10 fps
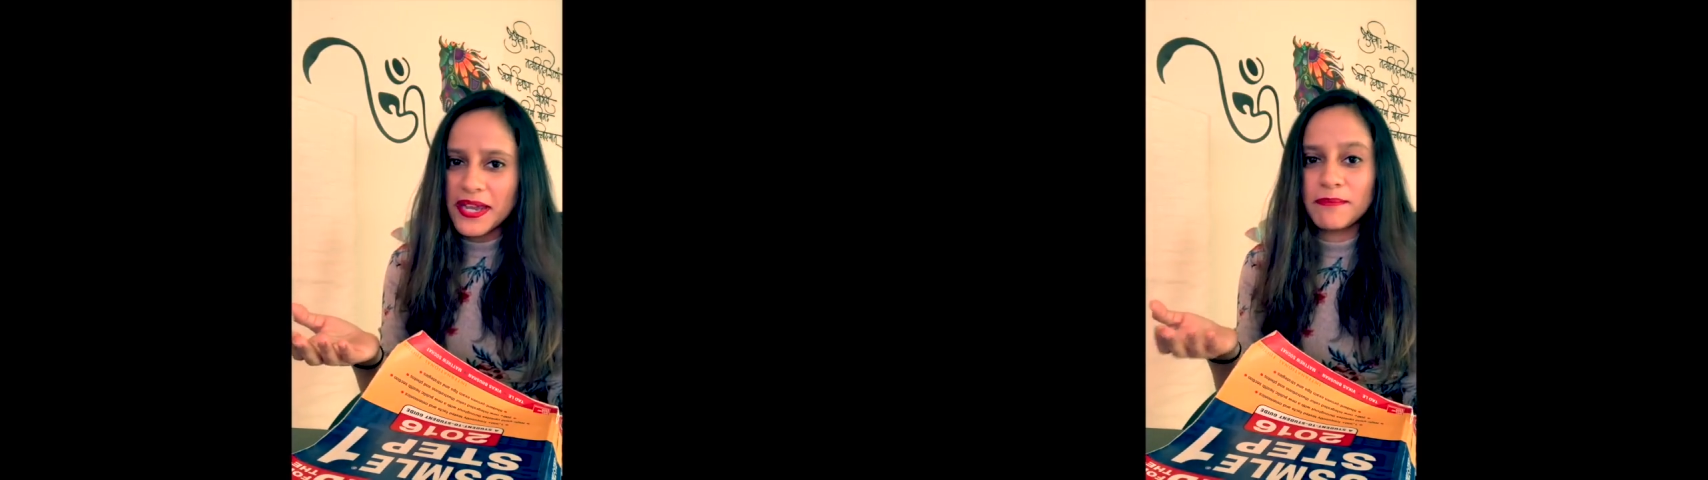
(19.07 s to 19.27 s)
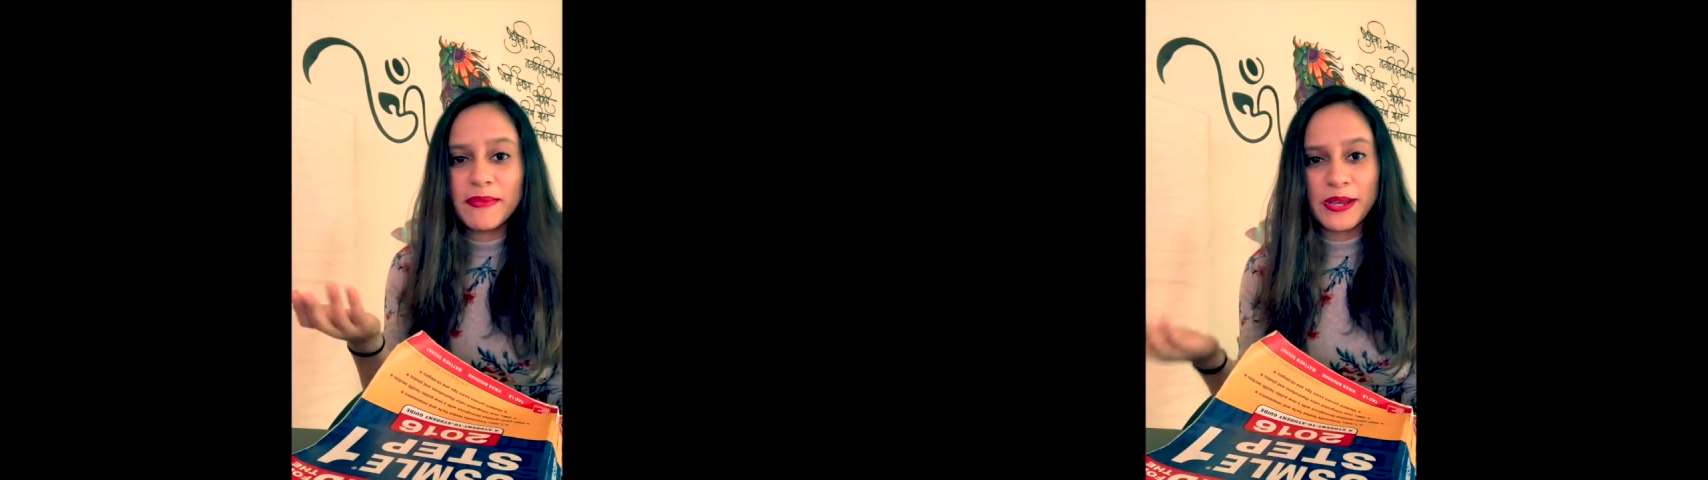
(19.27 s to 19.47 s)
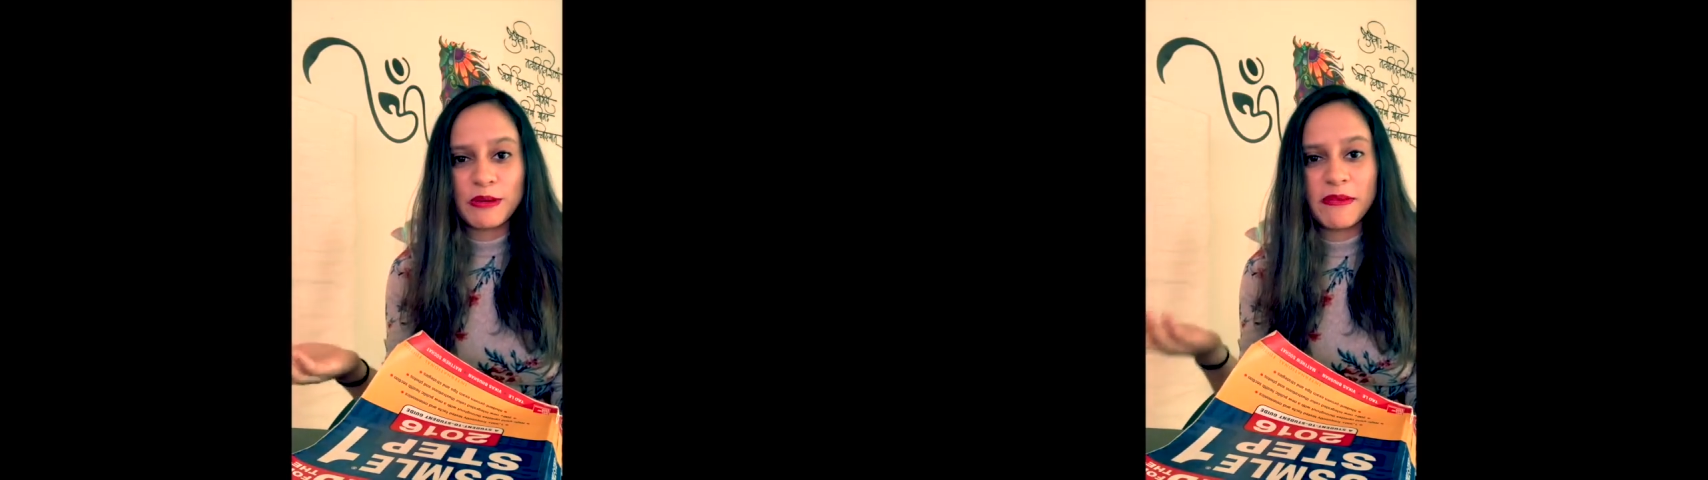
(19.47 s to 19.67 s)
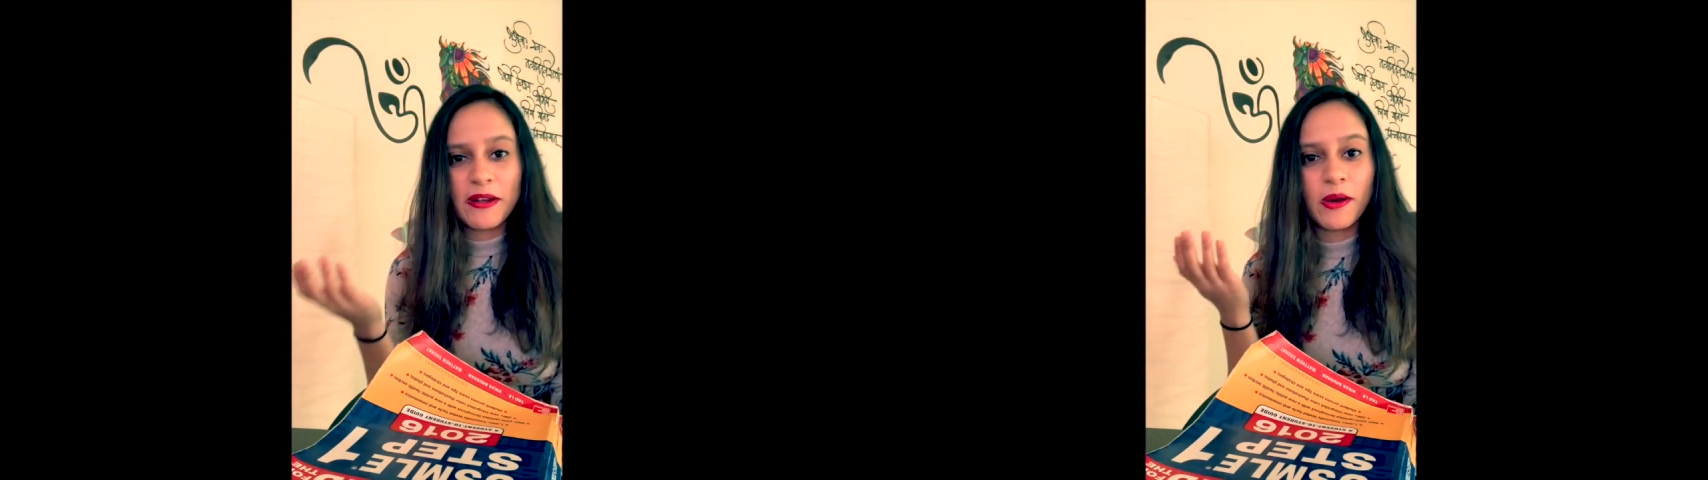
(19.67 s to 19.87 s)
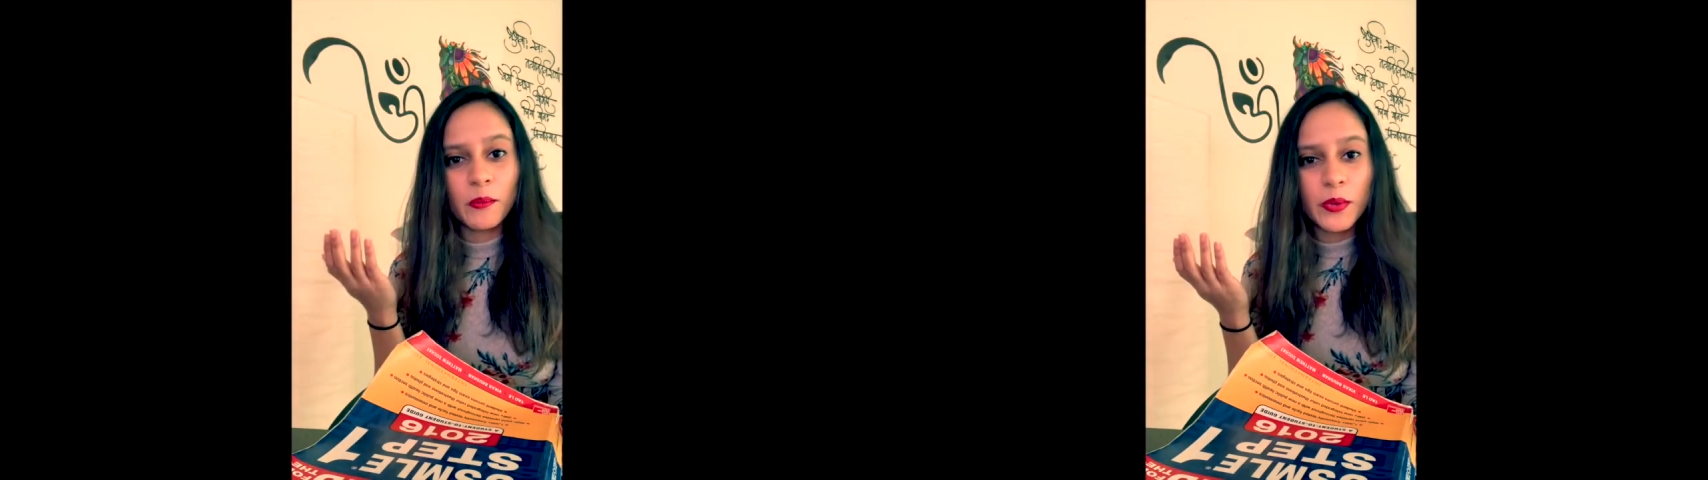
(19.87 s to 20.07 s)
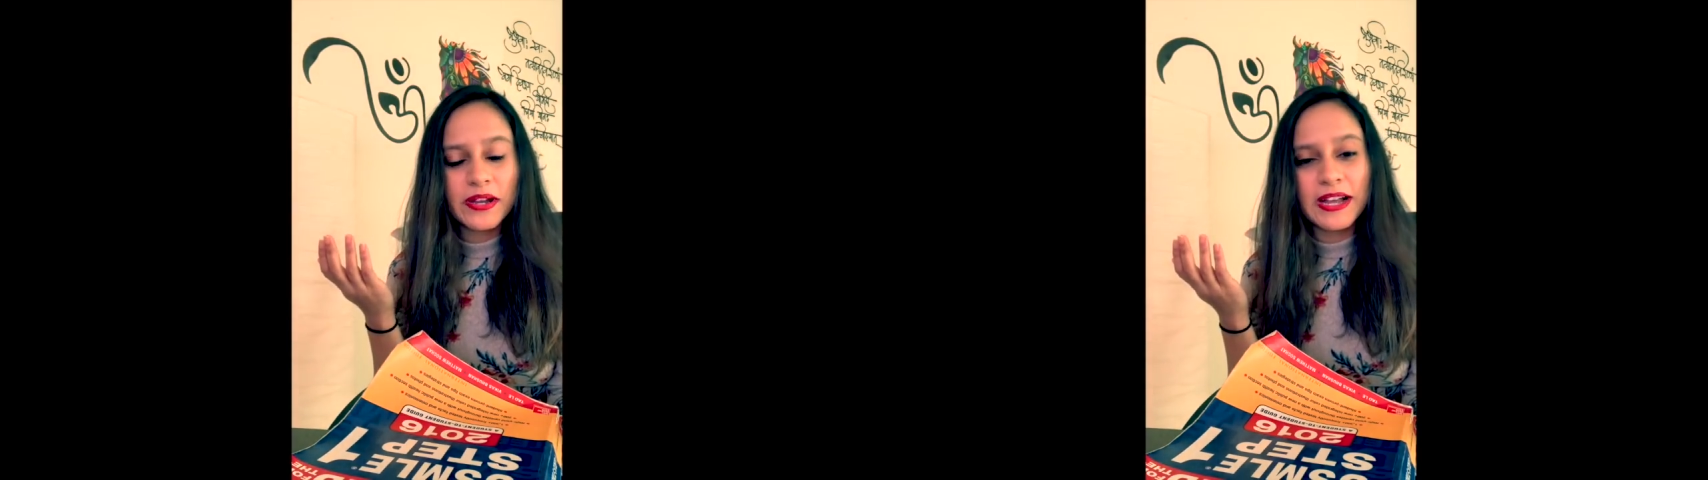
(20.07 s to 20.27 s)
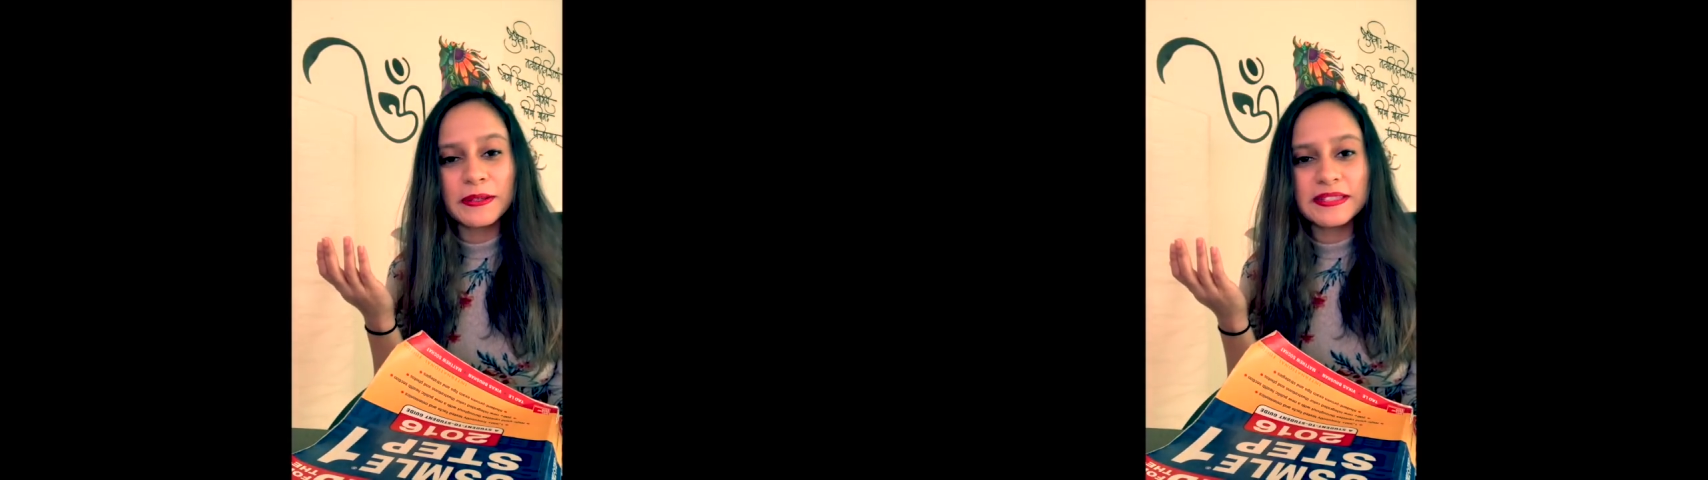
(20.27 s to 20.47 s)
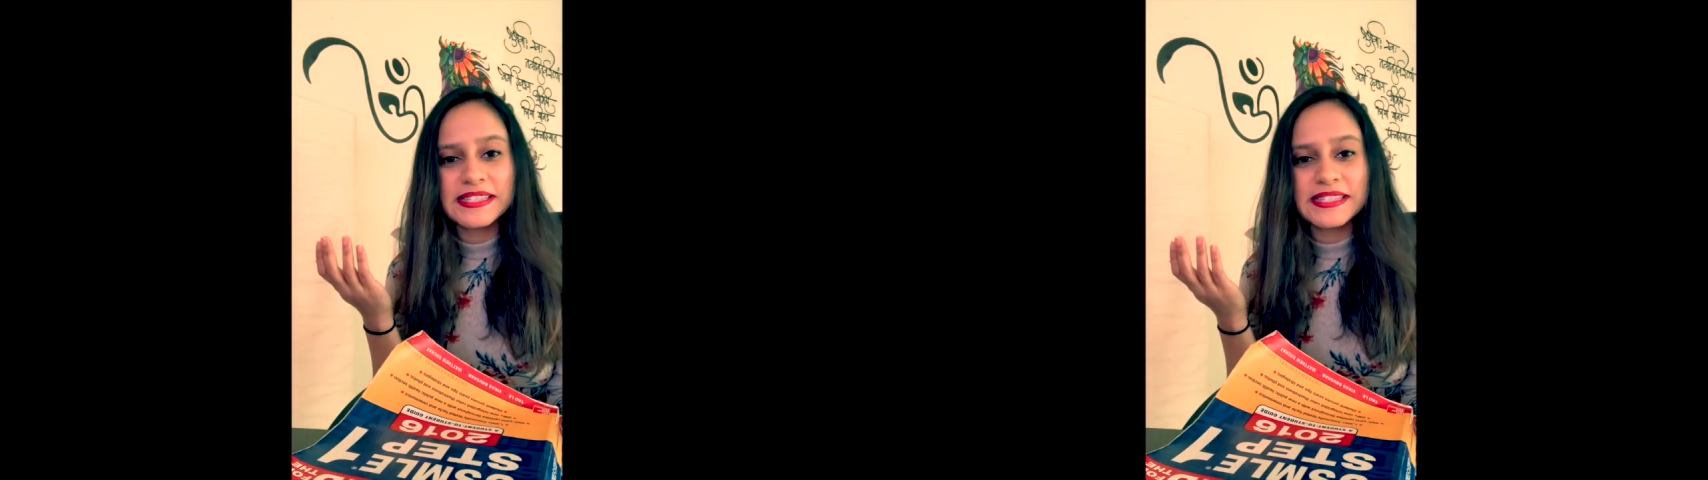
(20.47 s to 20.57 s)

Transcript: It may or may not work out the